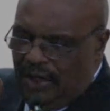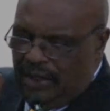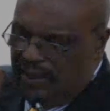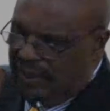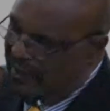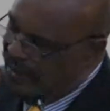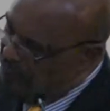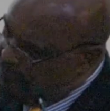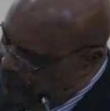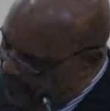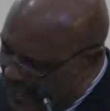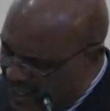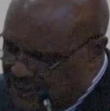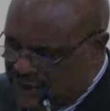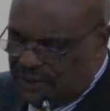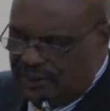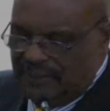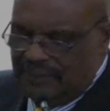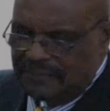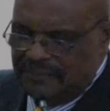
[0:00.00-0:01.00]
He had
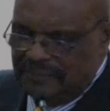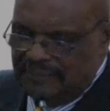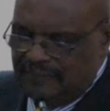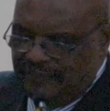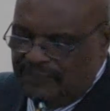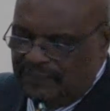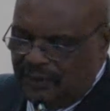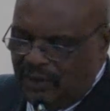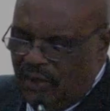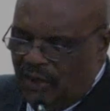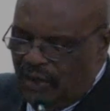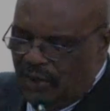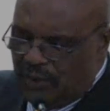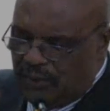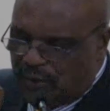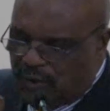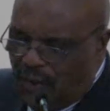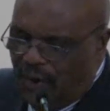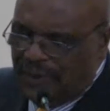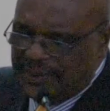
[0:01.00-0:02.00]
passion.
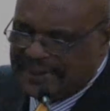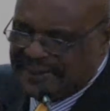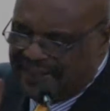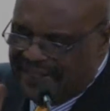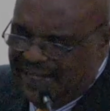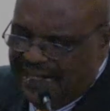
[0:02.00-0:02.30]
Don't